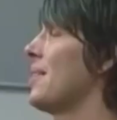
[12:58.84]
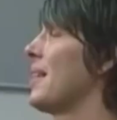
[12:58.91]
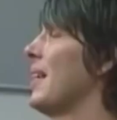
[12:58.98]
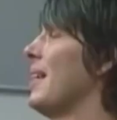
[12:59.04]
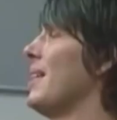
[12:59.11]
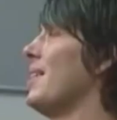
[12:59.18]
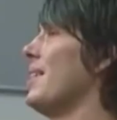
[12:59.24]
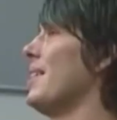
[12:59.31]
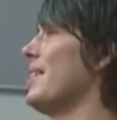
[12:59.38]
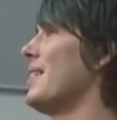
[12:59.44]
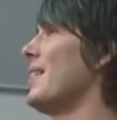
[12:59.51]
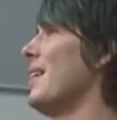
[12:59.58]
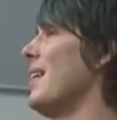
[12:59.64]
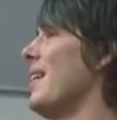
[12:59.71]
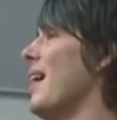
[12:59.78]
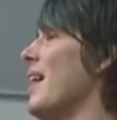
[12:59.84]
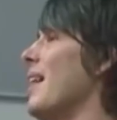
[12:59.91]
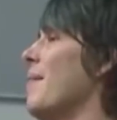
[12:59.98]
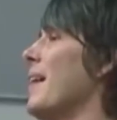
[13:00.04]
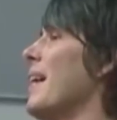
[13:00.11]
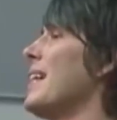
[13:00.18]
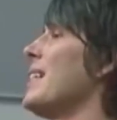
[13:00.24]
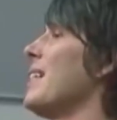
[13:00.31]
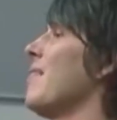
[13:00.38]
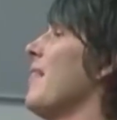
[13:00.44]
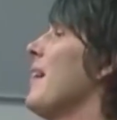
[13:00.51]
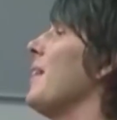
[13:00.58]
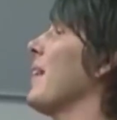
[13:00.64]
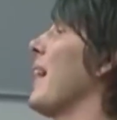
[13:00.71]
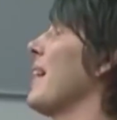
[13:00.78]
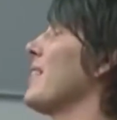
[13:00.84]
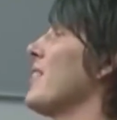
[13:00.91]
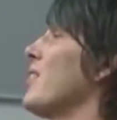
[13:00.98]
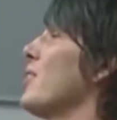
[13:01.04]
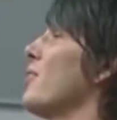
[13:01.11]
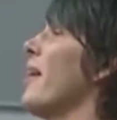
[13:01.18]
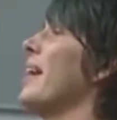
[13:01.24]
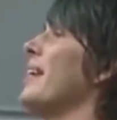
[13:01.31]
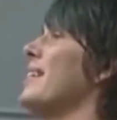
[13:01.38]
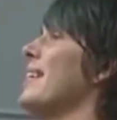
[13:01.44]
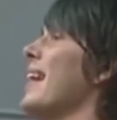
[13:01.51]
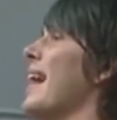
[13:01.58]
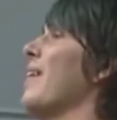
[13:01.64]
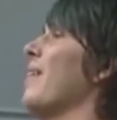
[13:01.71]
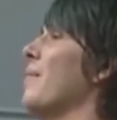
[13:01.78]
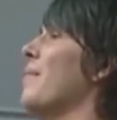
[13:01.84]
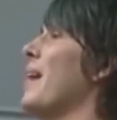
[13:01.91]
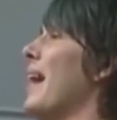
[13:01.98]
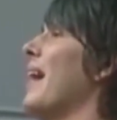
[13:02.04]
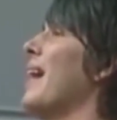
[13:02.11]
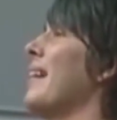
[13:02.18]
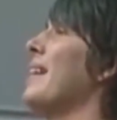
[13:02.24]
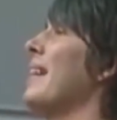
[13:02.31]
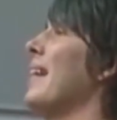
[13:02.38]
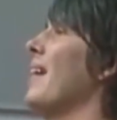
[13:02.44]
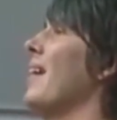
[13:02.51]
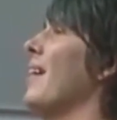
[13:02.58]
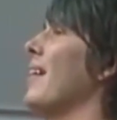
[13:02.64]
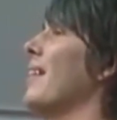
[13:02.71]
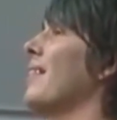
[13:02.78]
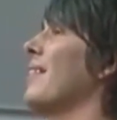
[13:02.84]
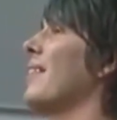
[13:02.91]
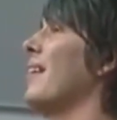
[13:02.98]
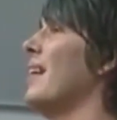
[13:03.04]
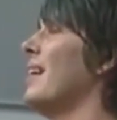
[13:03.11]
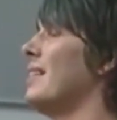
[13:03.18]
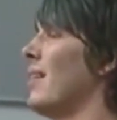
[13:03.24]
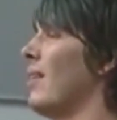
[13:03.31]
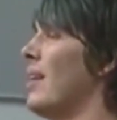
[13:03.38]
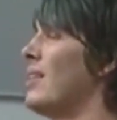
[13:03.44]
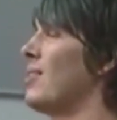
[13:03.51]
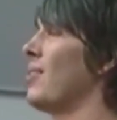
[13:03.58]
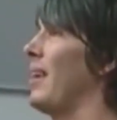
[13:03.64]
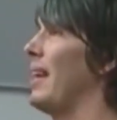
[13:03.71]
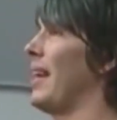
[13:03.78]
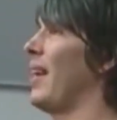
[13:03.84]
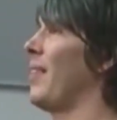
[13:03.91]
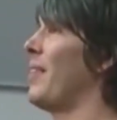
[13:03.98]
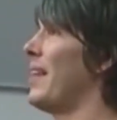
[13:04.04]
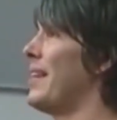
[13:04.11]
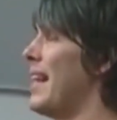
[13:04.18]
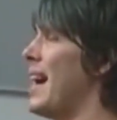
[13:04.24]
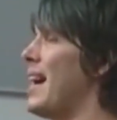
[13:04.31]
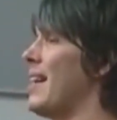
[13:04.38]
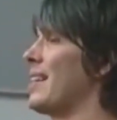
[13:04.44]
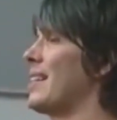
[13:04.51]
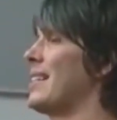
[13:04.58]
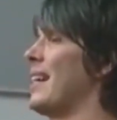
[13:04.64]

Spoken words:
those collisions, and the magnetic field gets stretched out behind the Earth. So literally, on the dark